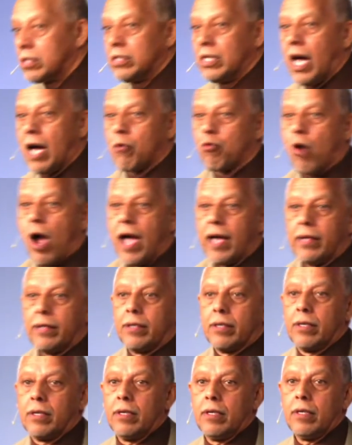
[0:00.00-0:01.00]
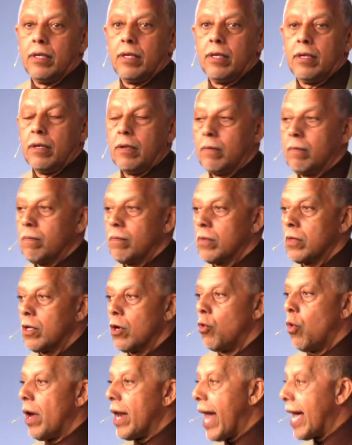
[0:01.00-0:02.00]
is not right.
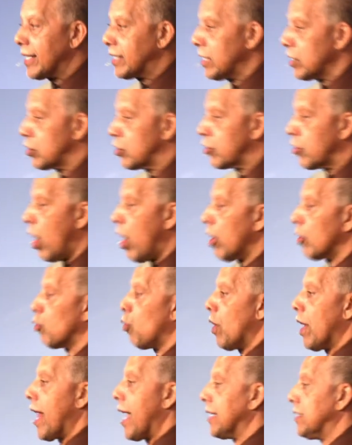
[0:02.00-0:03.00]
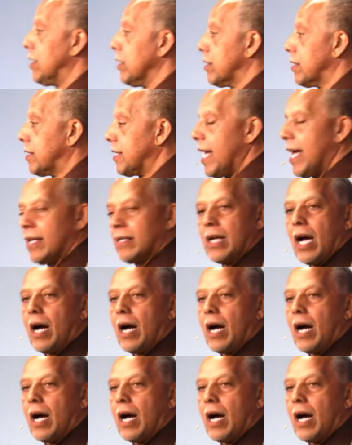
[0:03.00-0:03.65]
What I just thought, what I just said,